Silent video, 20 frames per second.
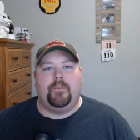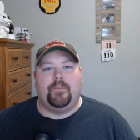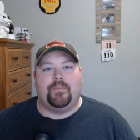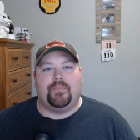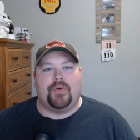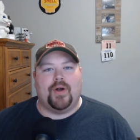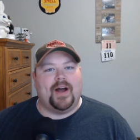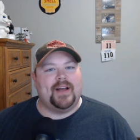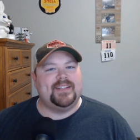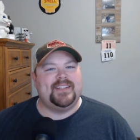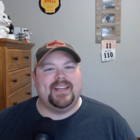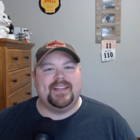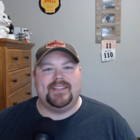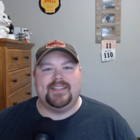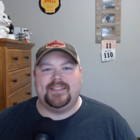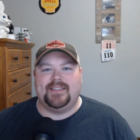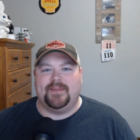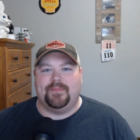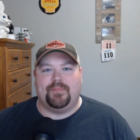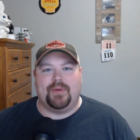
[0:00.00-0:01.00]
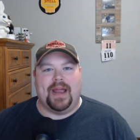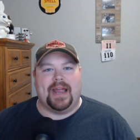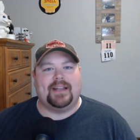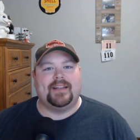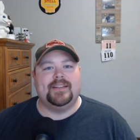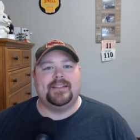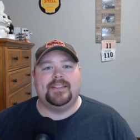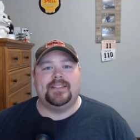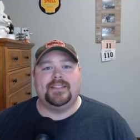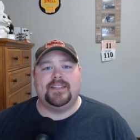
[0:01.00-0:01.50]
Processes and
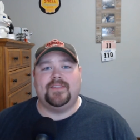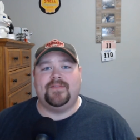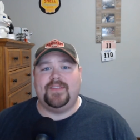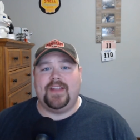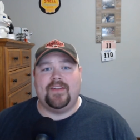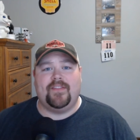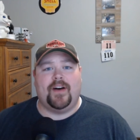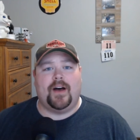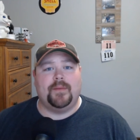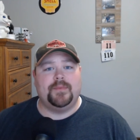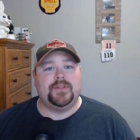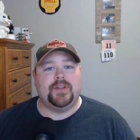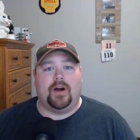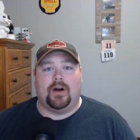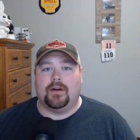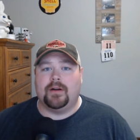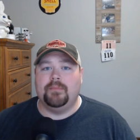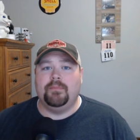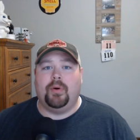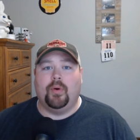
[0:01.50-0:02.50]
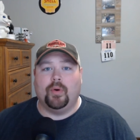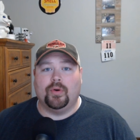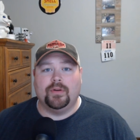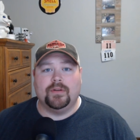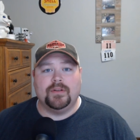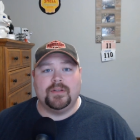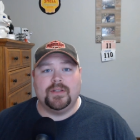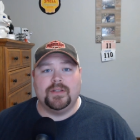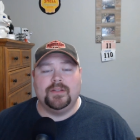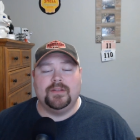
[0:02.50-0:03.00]
practices of DevOps are
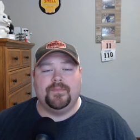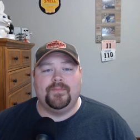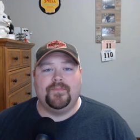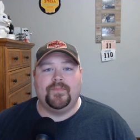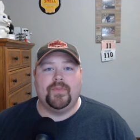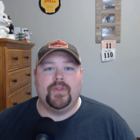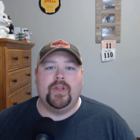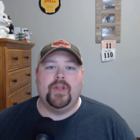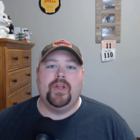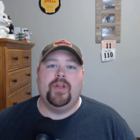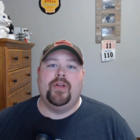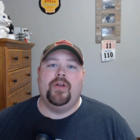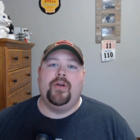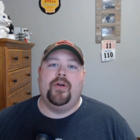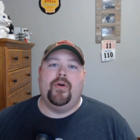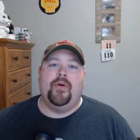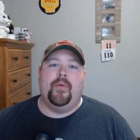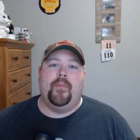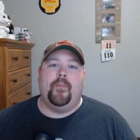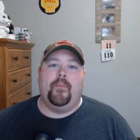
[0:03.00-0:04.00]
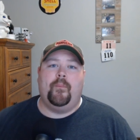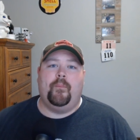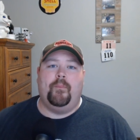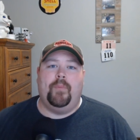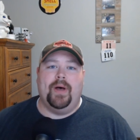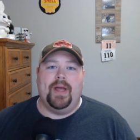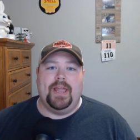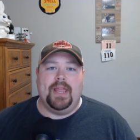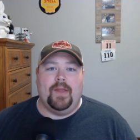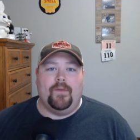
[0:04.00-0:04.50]
important.
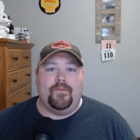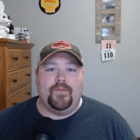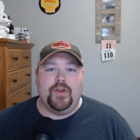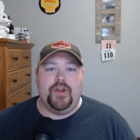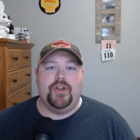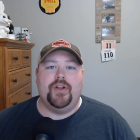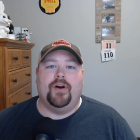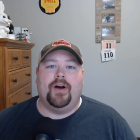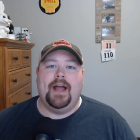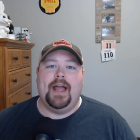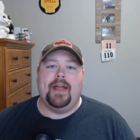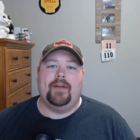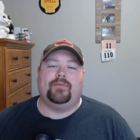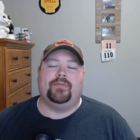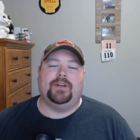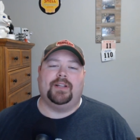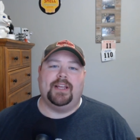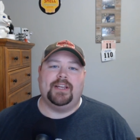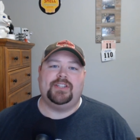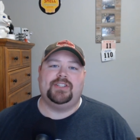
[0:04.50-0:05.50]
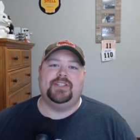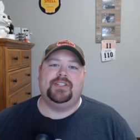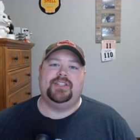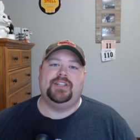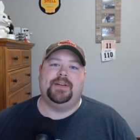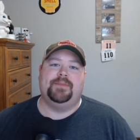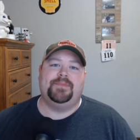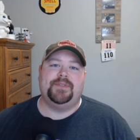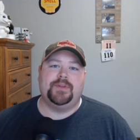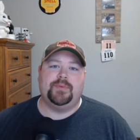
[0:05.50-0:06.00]
But if you don't have
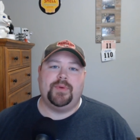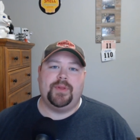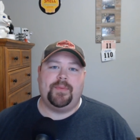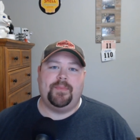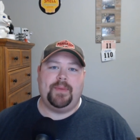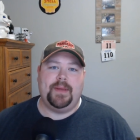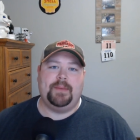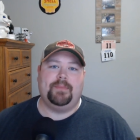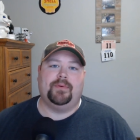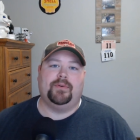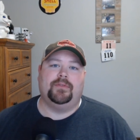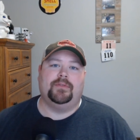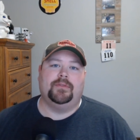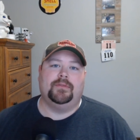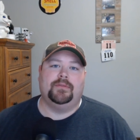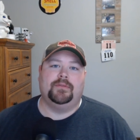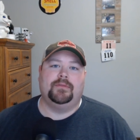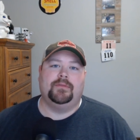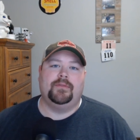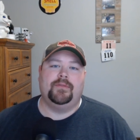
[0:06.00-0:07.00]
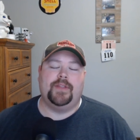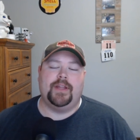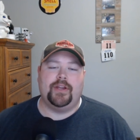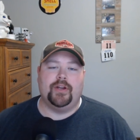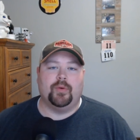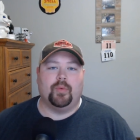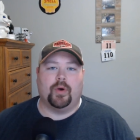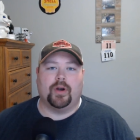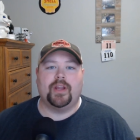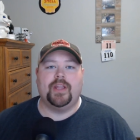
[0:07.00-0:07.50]
relationships with people that
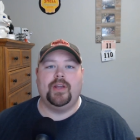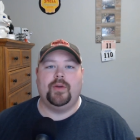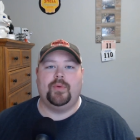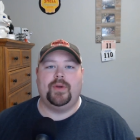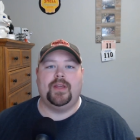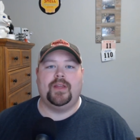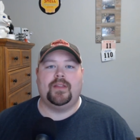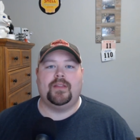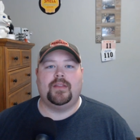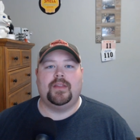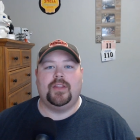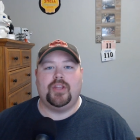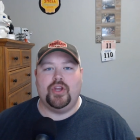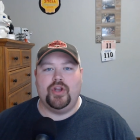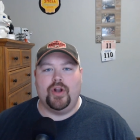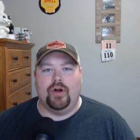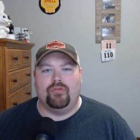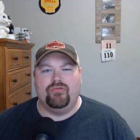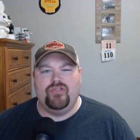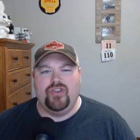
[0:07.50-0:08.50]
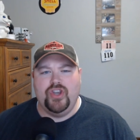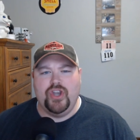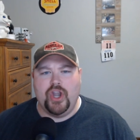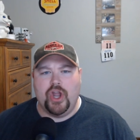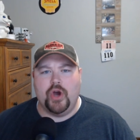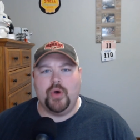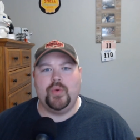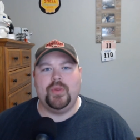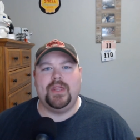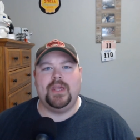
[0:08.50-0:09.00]
you're working with, you don't
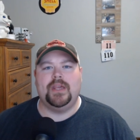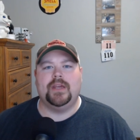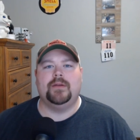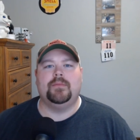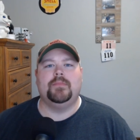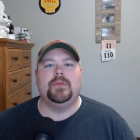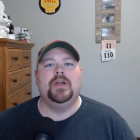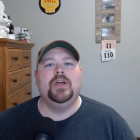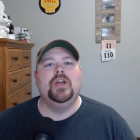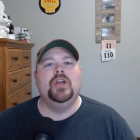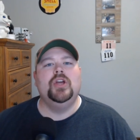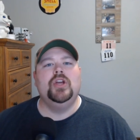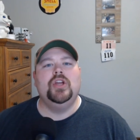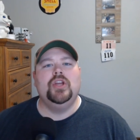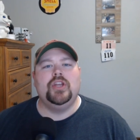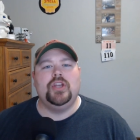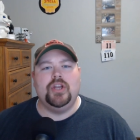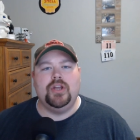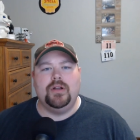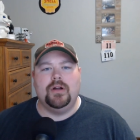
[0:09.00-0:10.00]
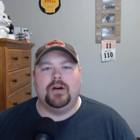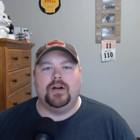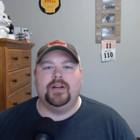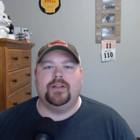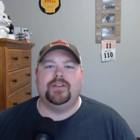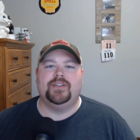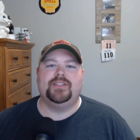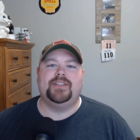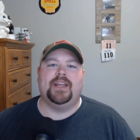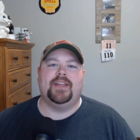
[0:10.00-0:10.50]
know them, you don't
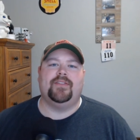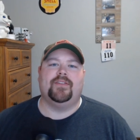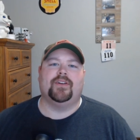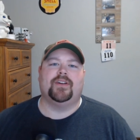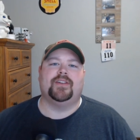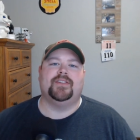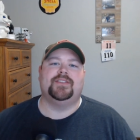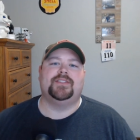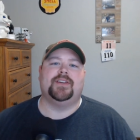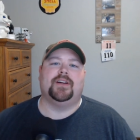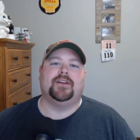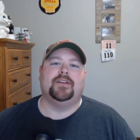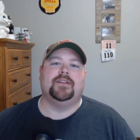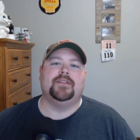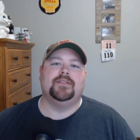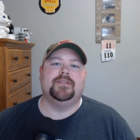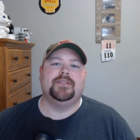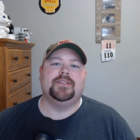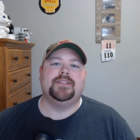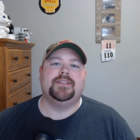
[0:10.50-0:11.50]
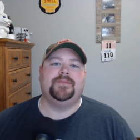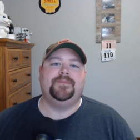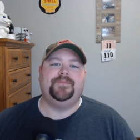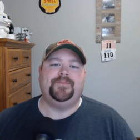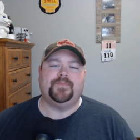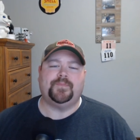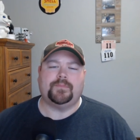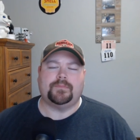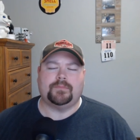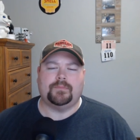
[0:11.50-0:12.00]
understand their concerns,
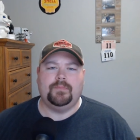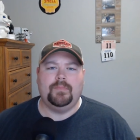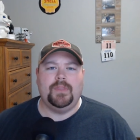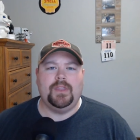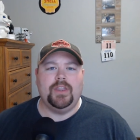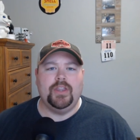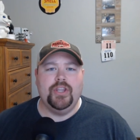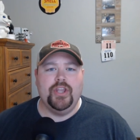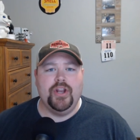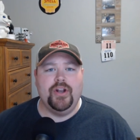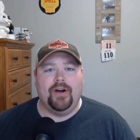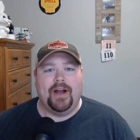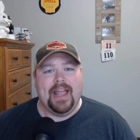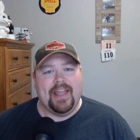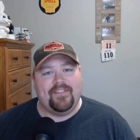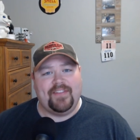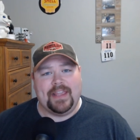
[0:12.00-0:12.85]
you don't have